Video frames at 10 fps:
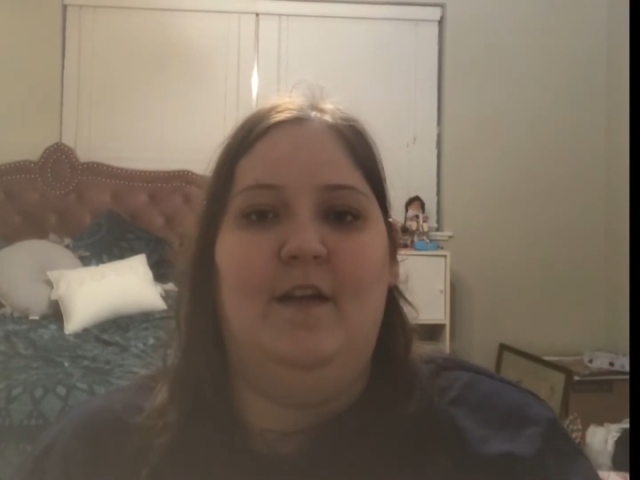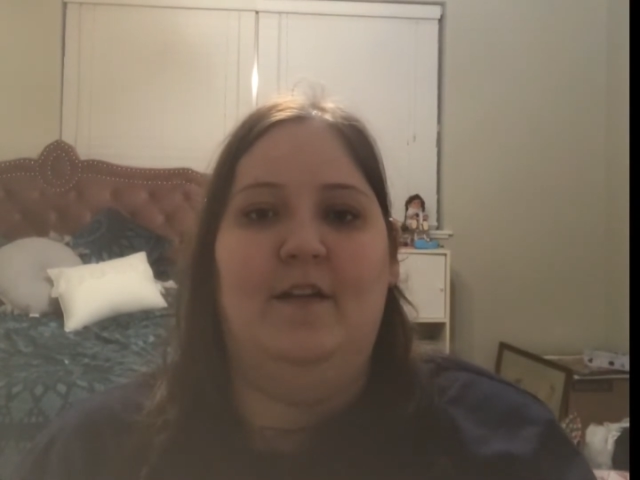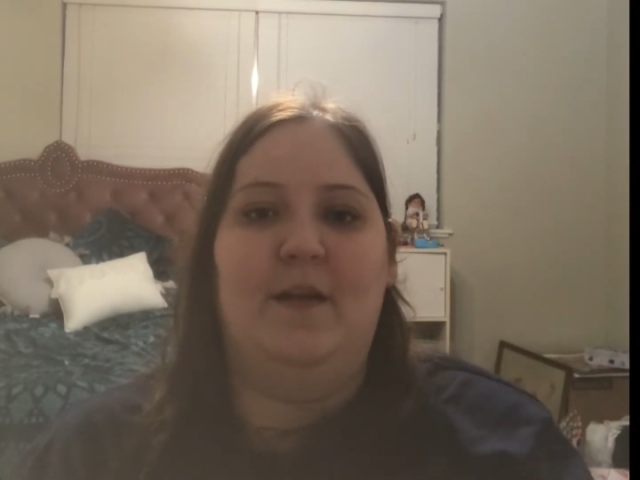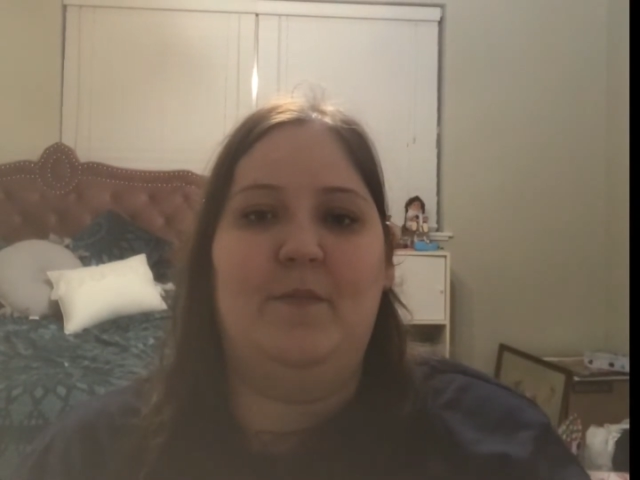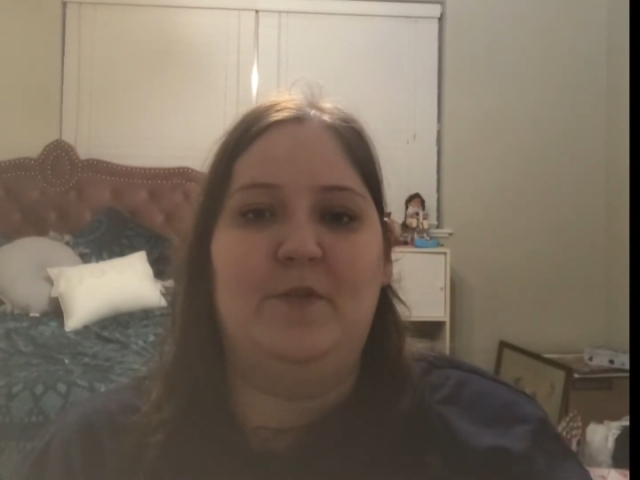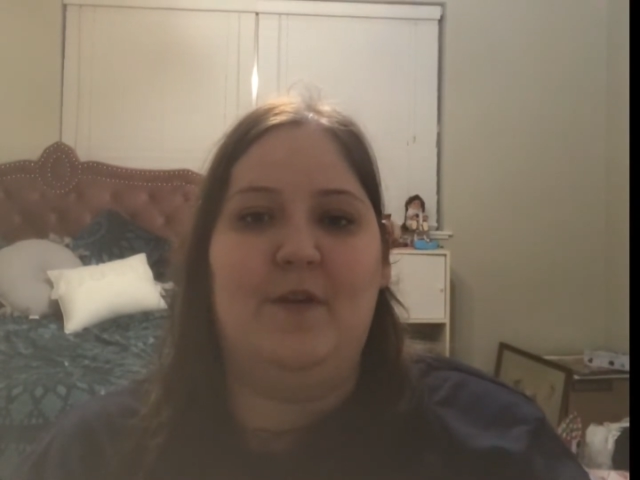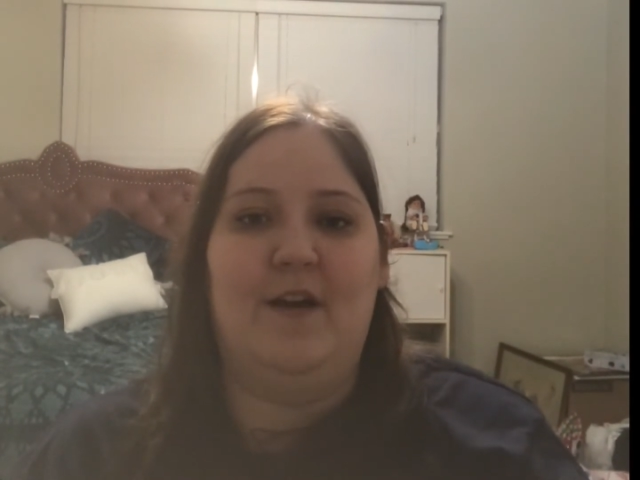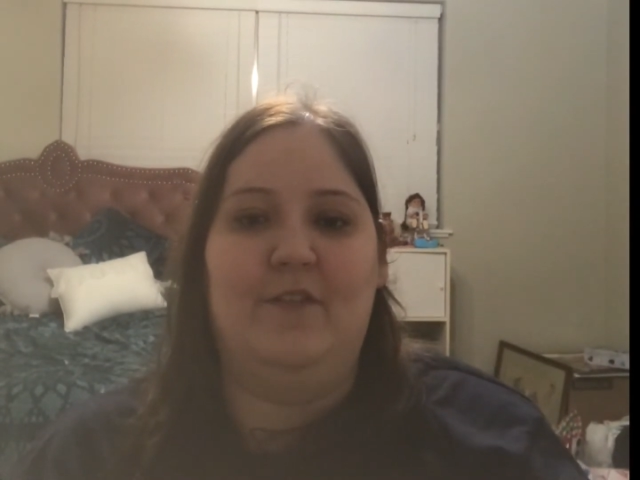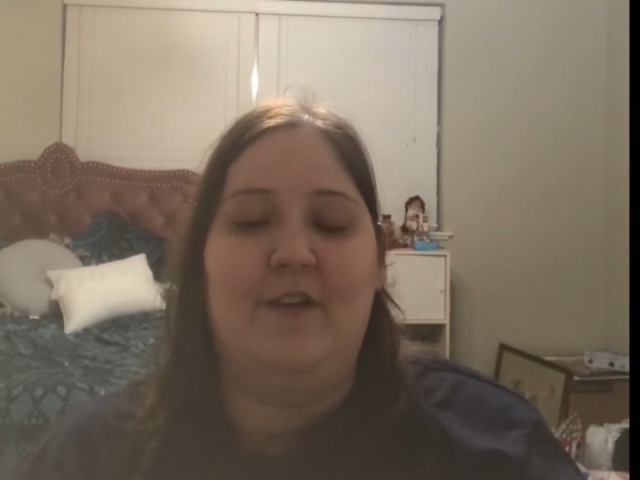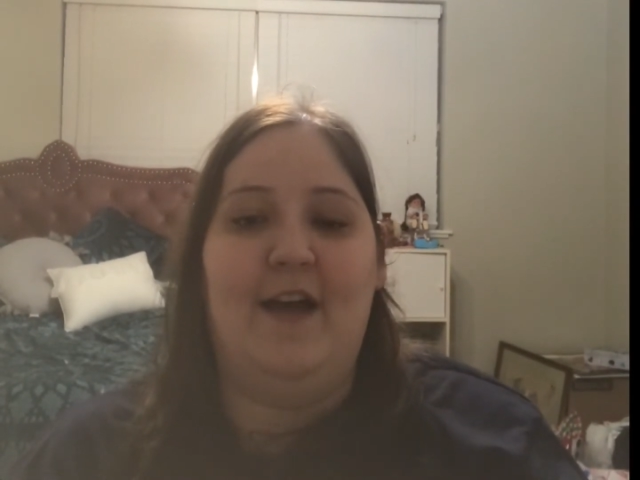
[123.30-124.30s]
Number
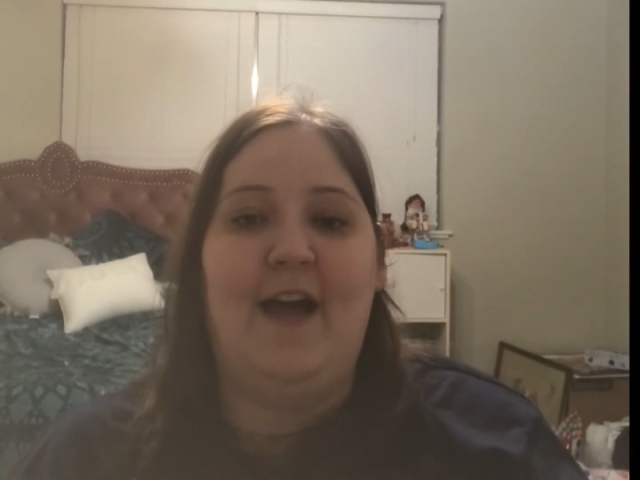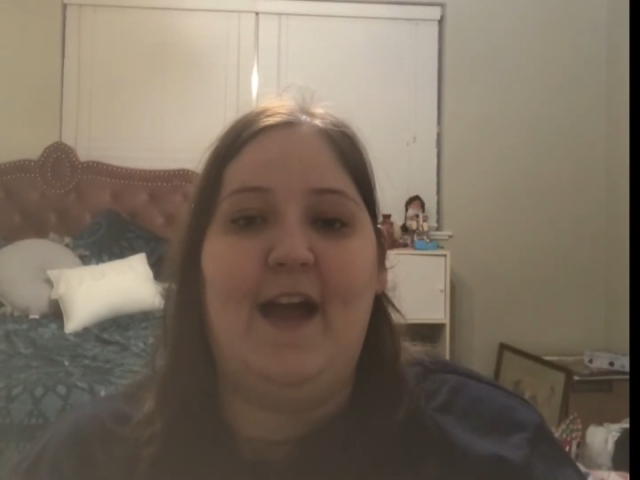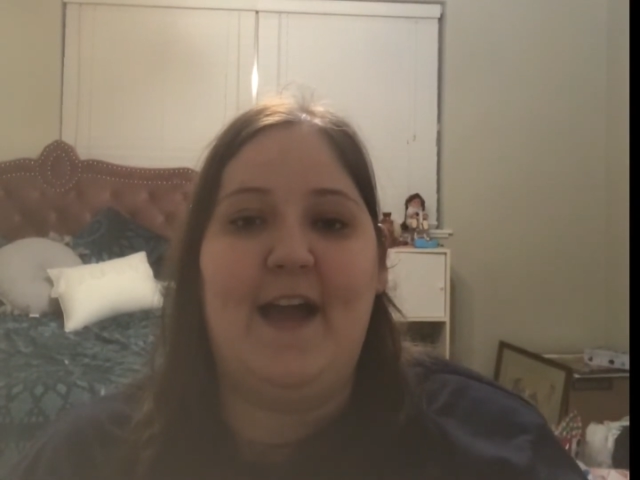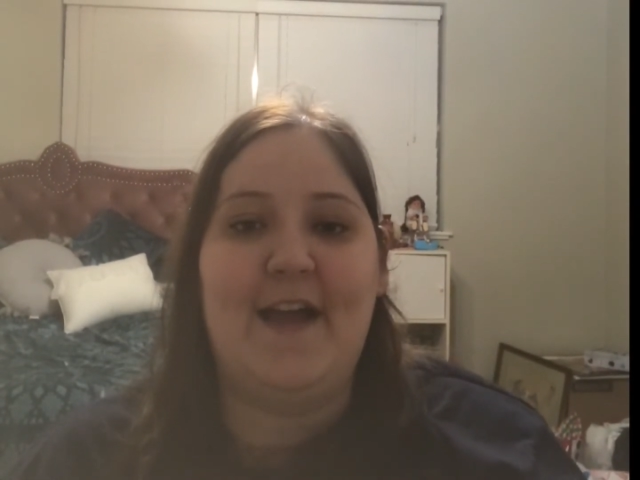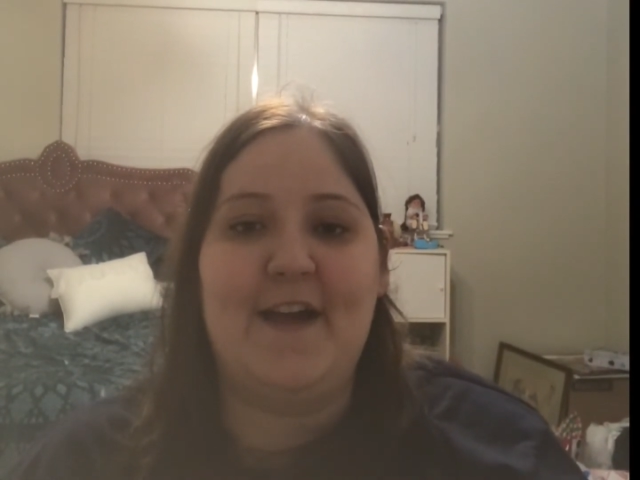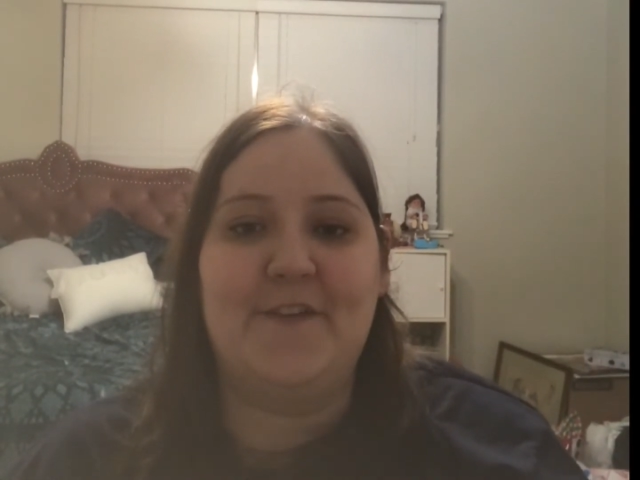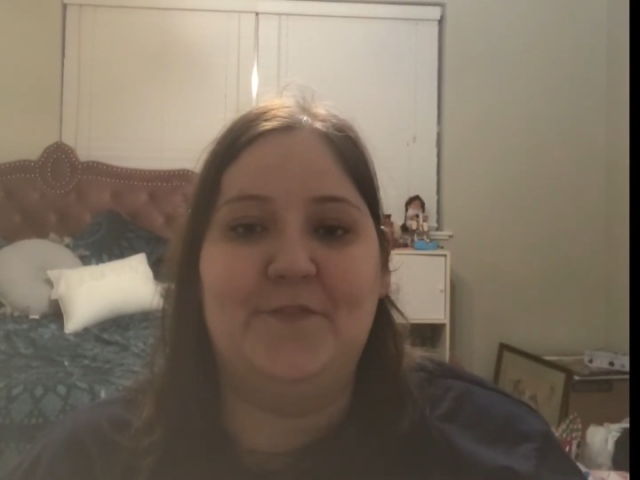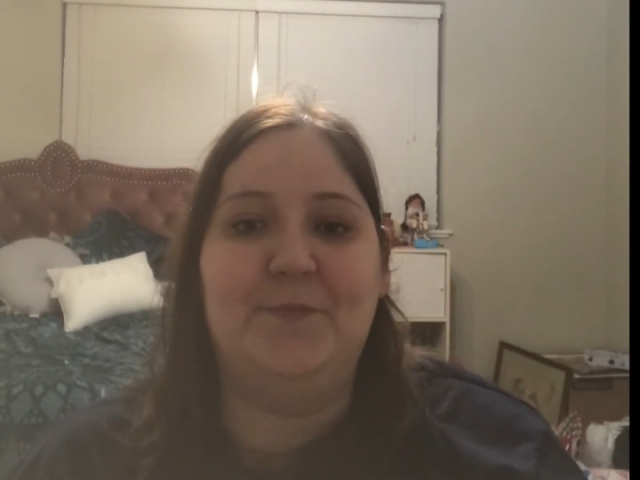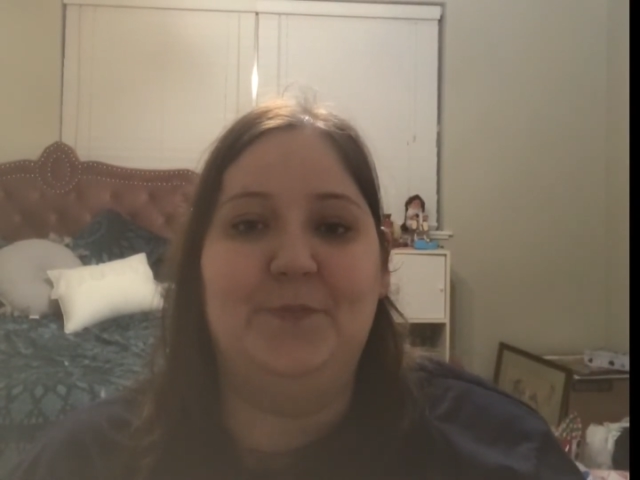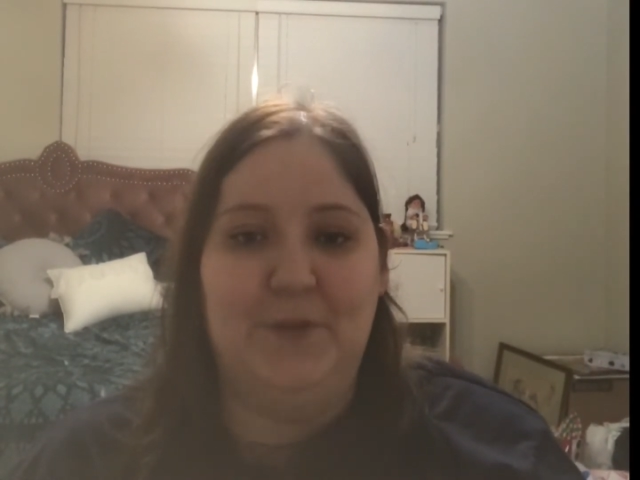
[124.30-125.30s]
12, I have
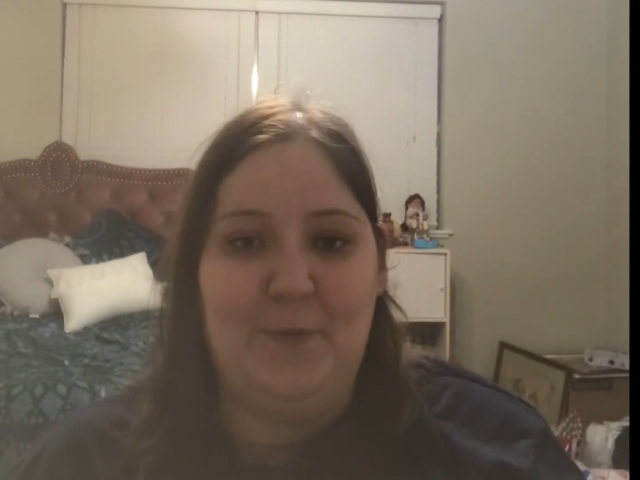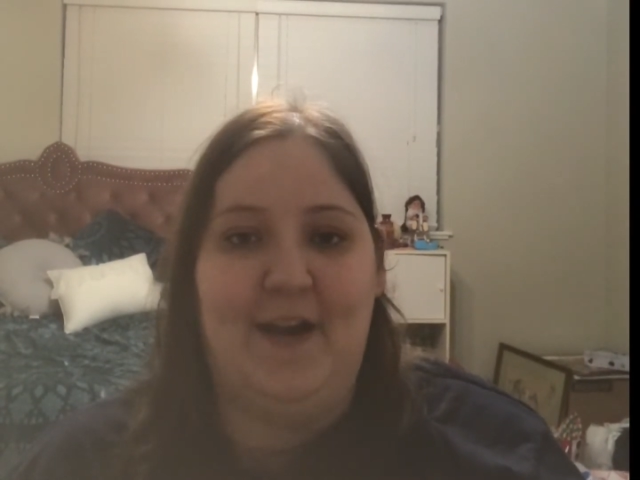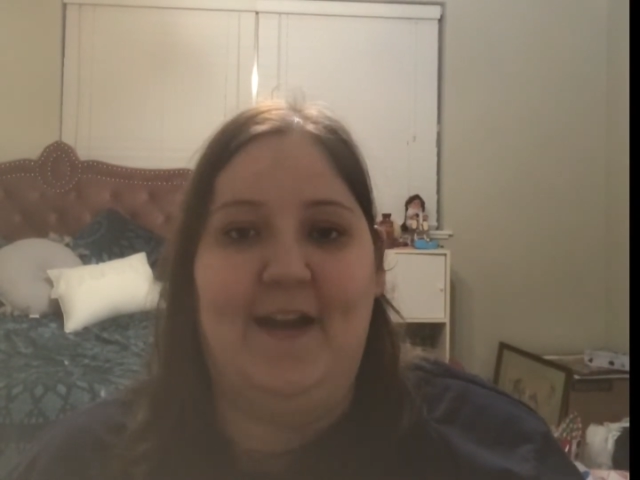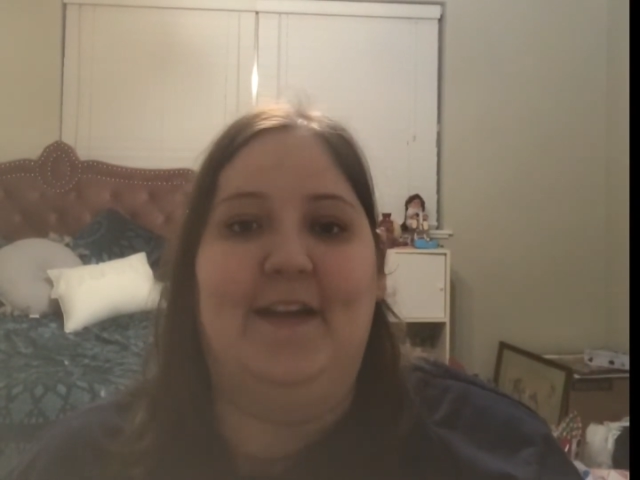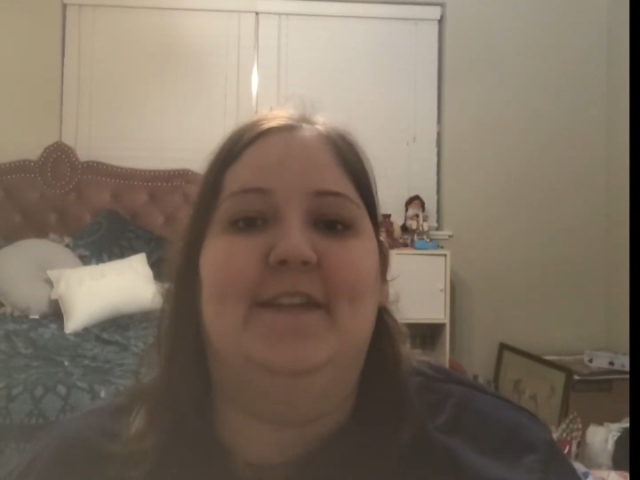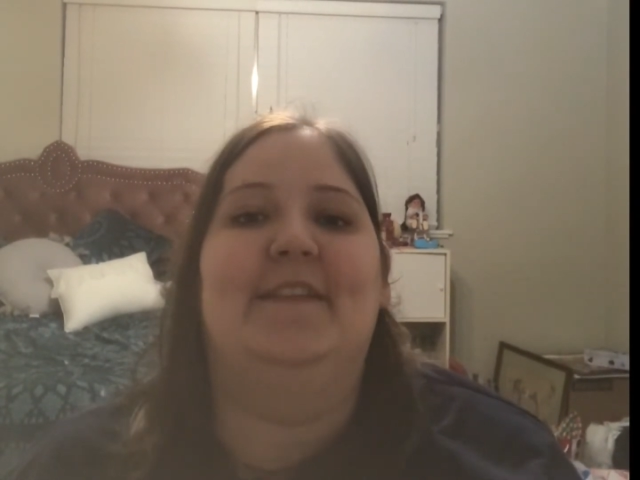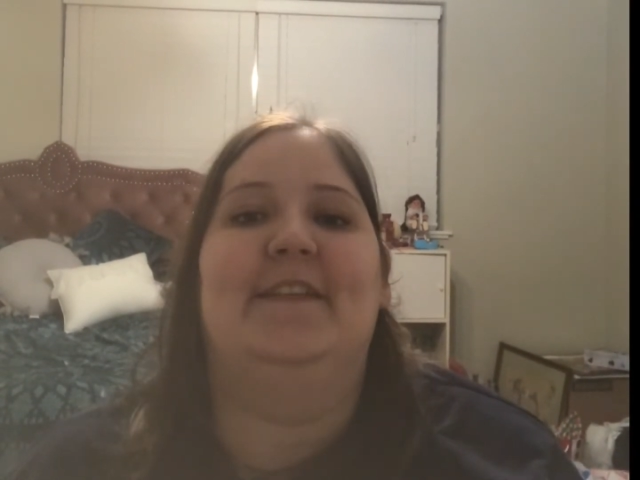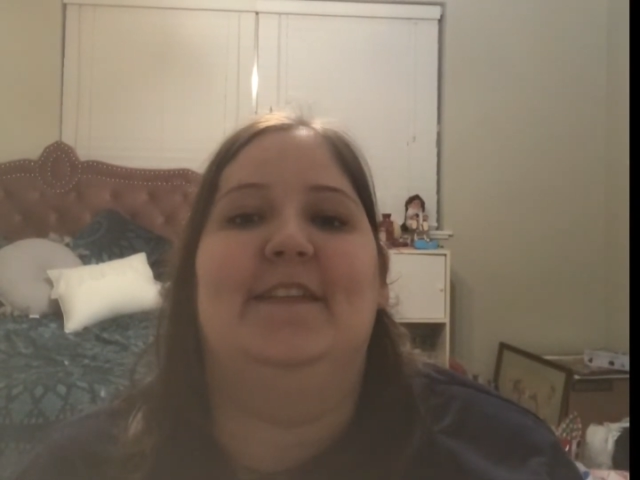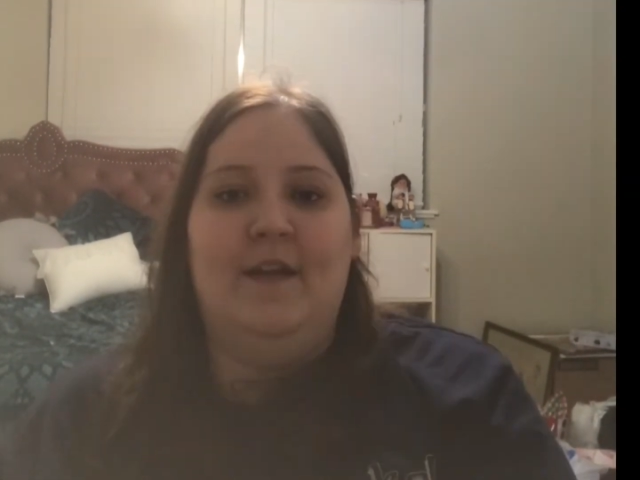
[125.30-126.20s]
blue eyes.